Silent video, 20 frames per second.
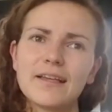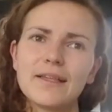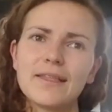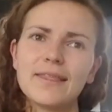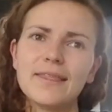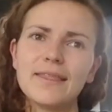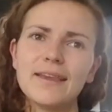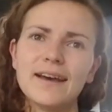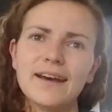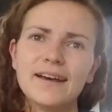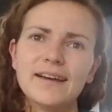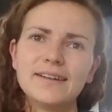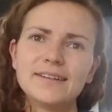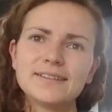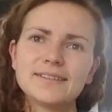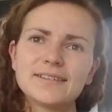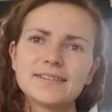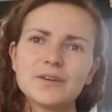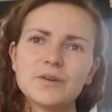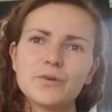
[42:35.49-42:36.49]

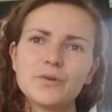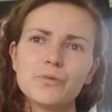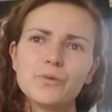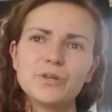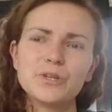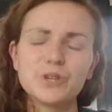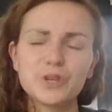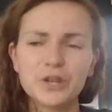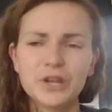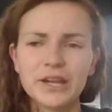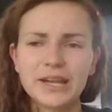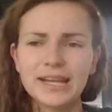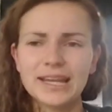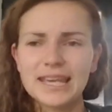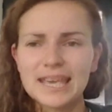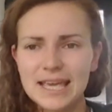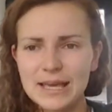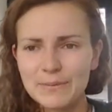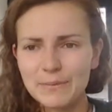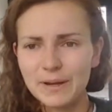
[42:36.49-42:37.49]
that we shouldn't
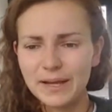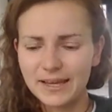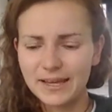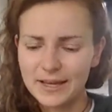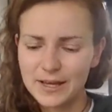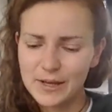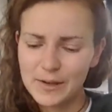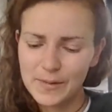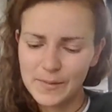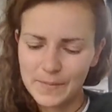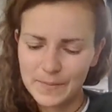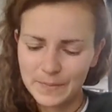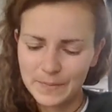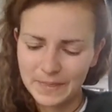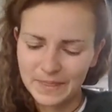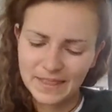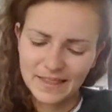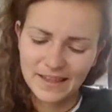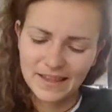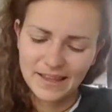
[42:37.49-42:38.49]
keep like
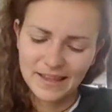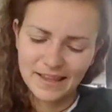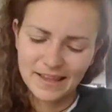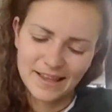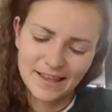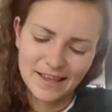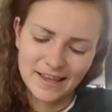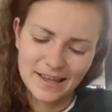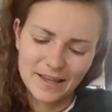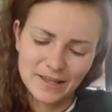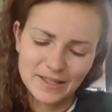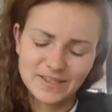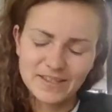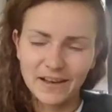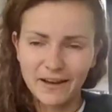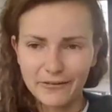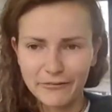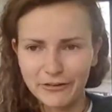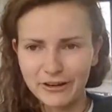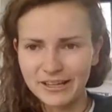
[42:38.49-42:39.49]

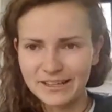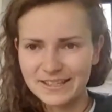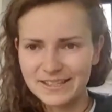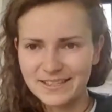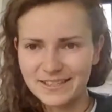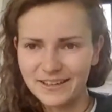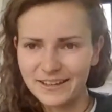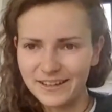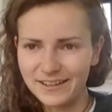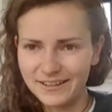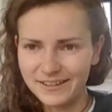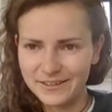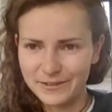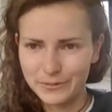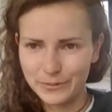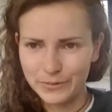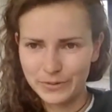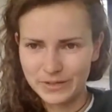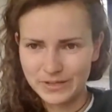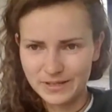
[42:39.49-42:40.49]
suffering in
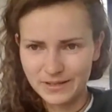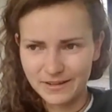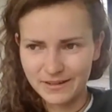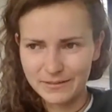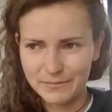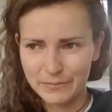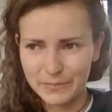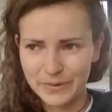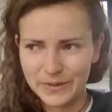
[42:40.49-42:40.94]
silence all the time.